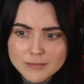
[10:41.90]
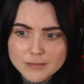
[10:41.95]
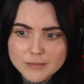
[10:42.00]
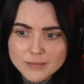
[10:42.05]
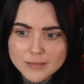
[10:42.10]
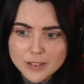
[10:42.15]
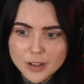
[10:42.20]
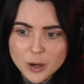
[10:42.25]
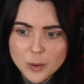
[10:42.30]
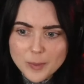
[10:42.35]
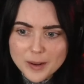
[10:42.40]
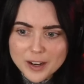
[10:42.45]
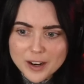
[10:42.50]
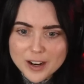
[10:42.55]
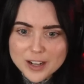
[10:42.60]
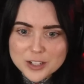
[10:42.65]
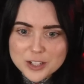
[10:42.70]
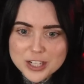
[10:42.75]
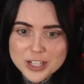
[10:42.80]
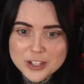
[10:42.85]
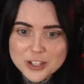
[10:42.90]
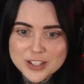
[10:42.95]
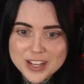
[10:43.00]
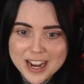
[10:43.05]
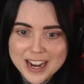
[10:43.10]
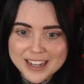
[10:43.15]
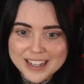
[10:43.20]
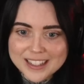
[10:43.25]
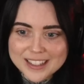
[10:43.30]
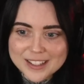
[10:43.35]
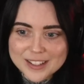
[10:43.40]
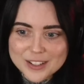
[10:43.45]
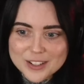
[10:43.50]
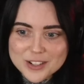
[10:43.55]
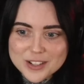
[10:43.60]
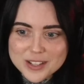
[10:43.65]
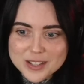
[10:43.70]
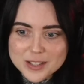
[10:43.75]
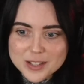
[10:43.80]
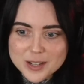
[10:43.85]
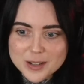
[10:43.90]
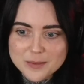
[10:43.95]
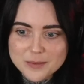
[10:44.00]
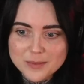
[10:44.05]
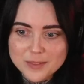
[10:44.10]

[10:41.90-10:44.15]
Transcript: Oh my gosh, he just hacked into their system.